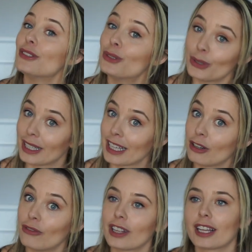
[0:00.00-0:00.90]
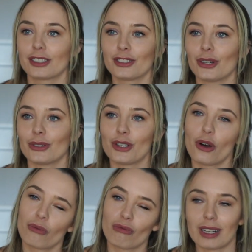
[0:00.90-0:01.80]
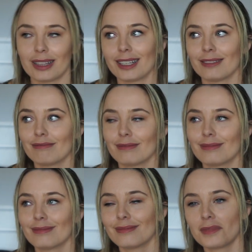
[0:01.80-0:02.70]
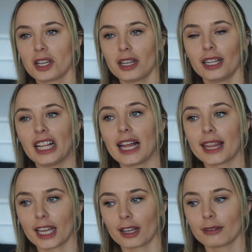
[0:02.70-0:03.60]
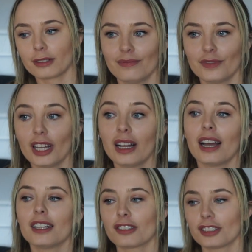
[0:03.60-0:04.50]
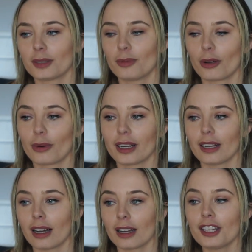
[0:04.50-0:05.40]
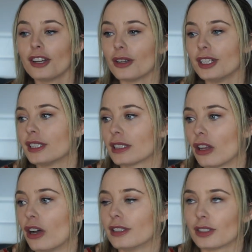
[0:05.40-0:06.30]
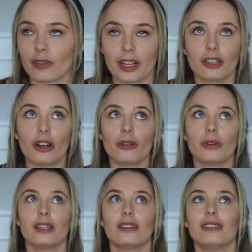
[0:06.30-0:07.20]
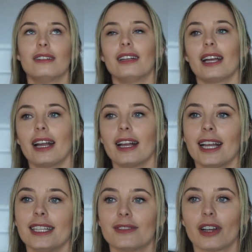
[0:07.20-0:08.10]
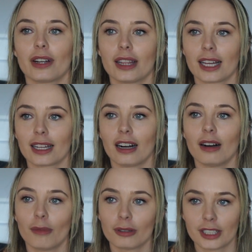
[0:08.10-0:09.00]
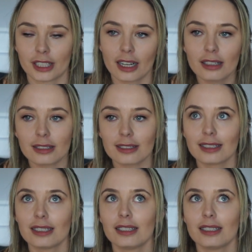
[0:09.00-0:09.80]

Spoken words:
do not like conflict, so it's not really a thing. And it's gotten to the point where, you know, you just learn. So if I know he's very like, can't multitask,